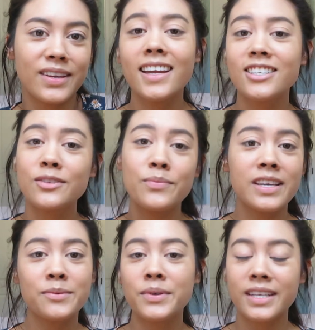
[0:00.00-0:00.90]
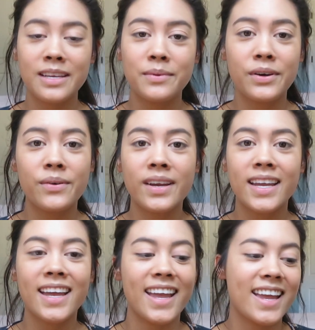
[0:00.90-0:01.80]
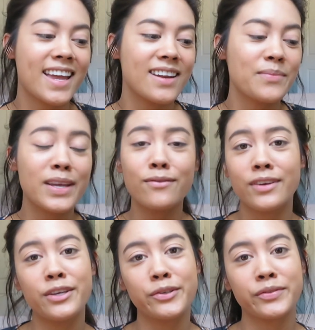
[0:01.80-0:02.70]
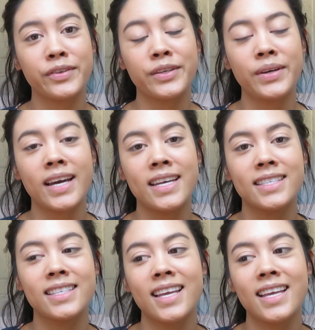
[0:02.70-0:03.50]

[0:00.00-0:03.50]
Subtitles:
it just makes me want to keep going and making videos for you guys.